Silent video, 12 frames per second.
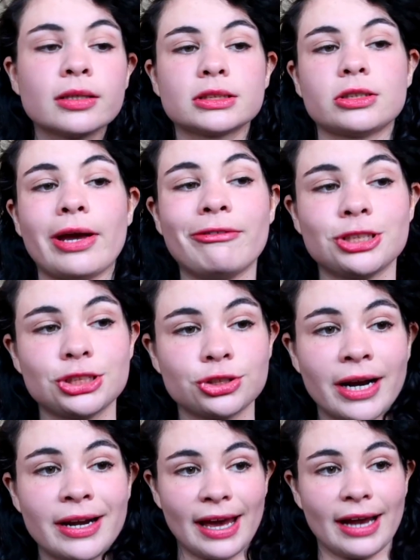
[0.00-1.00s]
So I was just
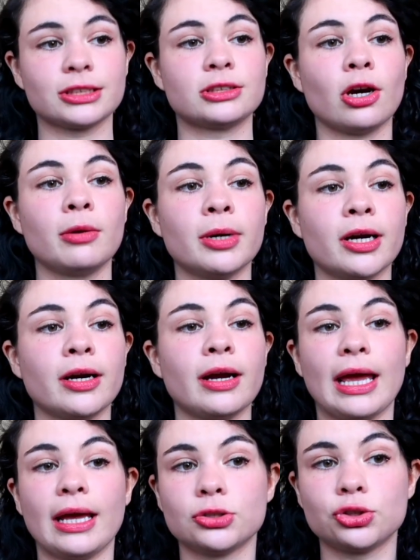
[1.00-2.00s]
trying to act
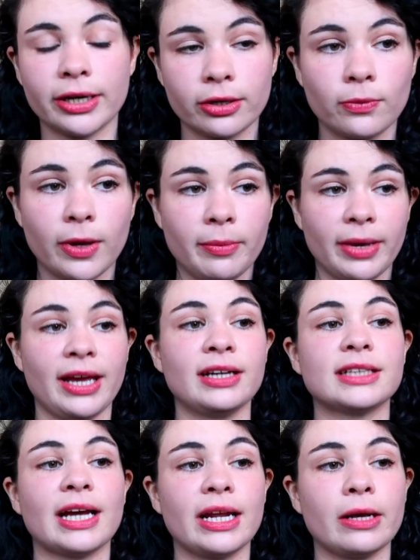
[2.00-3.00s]
sober, trying to quell my
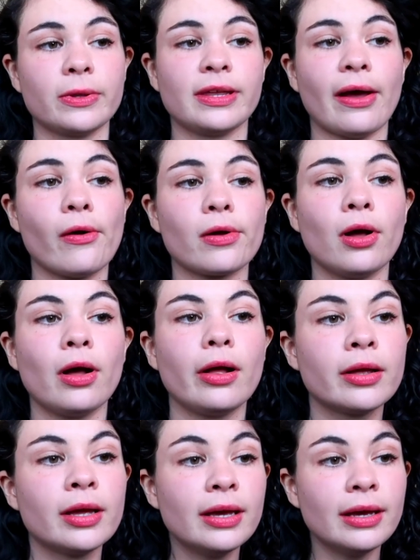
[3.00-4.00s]
anxiety with the
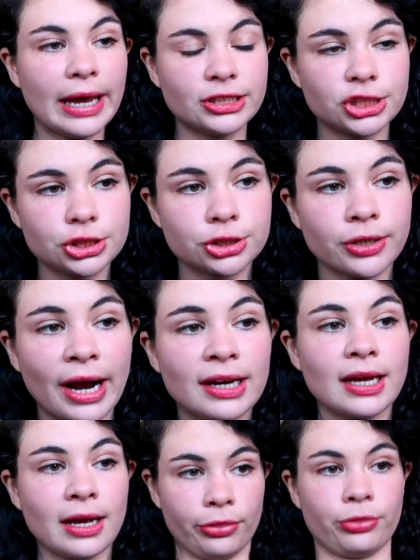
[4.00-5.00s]
alcohol, and just trying to
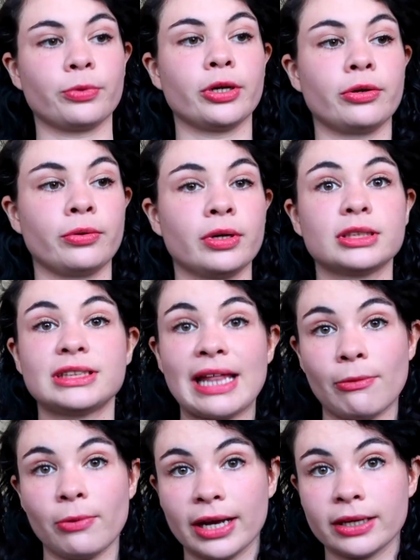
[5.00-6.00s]
get through so
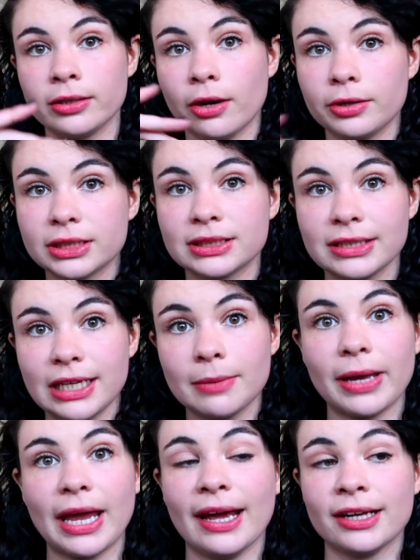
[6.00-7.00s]
that way I could go to
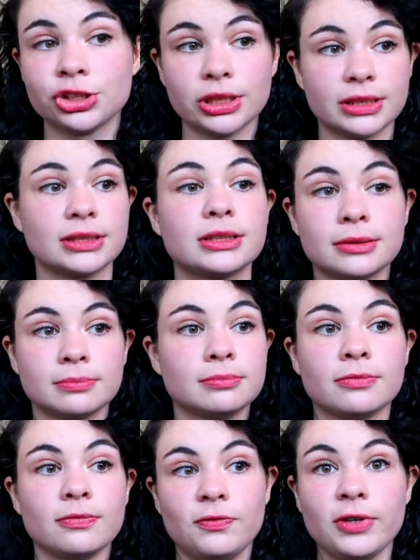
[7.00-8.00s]
sleep and just
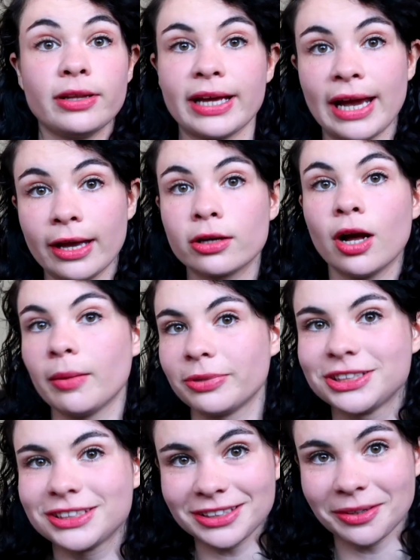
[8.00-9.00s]
feel like I
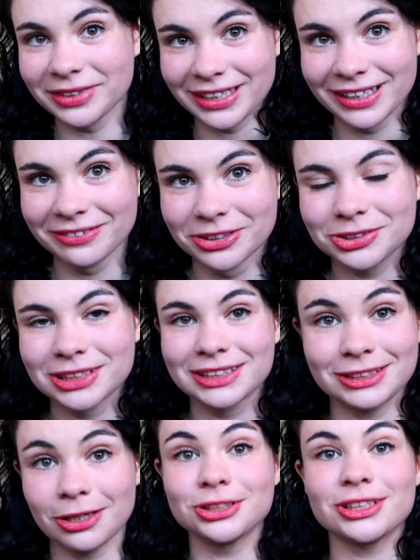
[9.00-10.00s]
accomplished something, which was
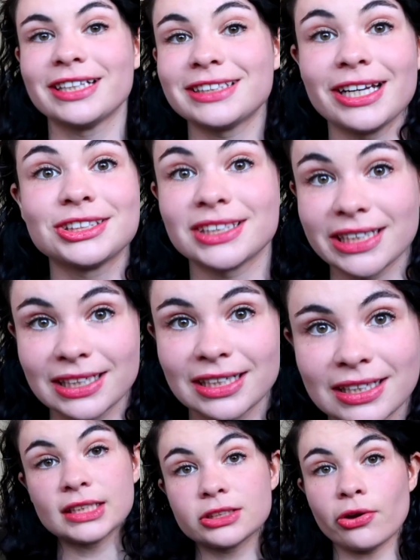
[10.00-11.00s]
socialization.
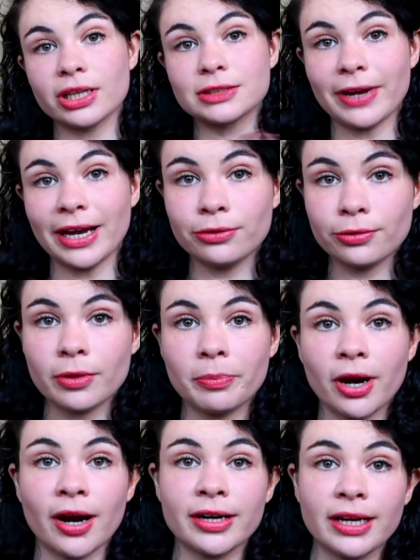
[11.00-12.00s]
And so I was fine through the
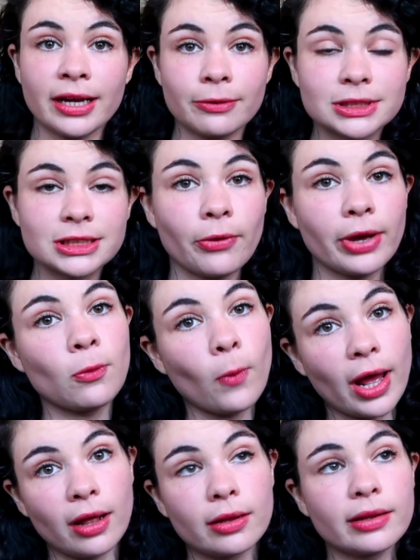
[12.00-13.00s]
party, it was going
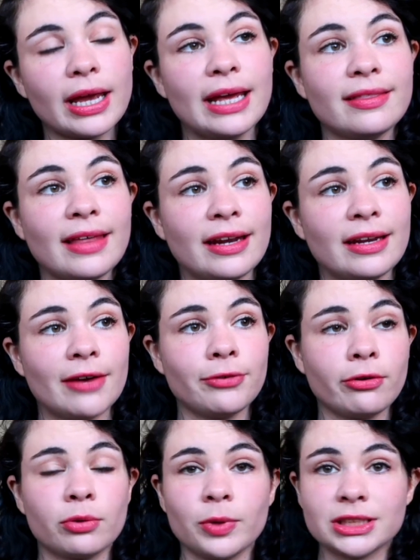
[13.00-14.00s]
well, and then
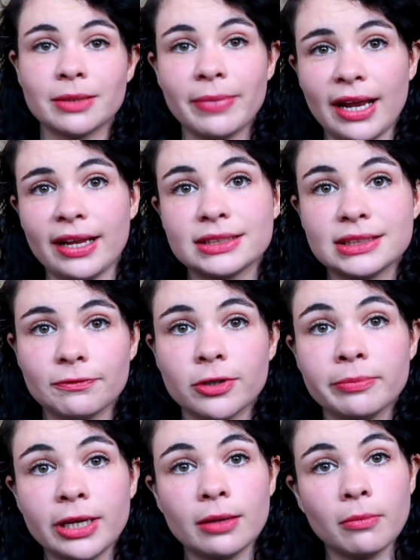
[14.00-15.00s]
everyone went to bed except for me and